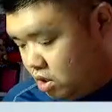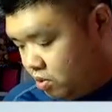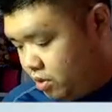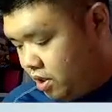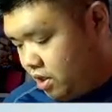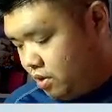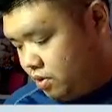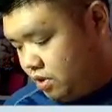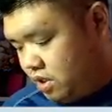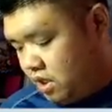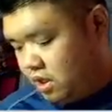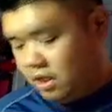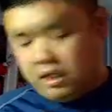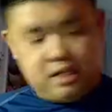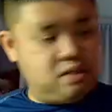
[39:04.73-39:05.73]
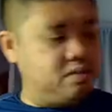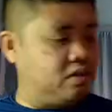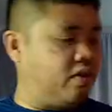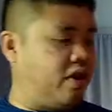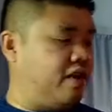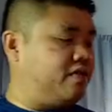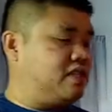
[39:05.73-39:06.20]
we used Elizabeth
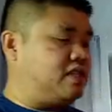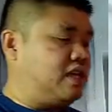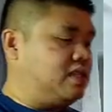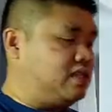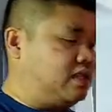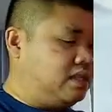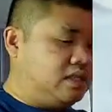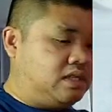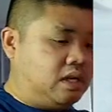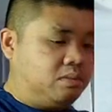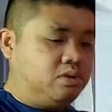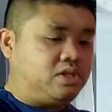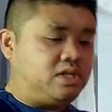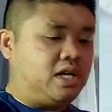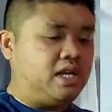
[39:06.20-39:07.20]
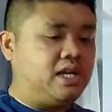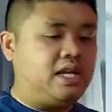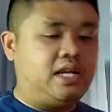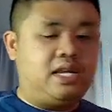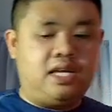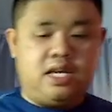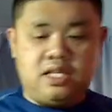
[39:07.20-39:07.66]
Craft Designs double-sided
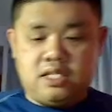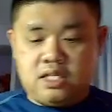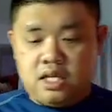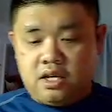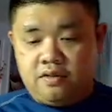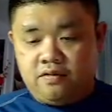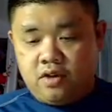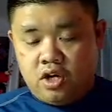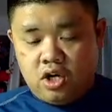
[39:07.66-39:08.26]
adhesive,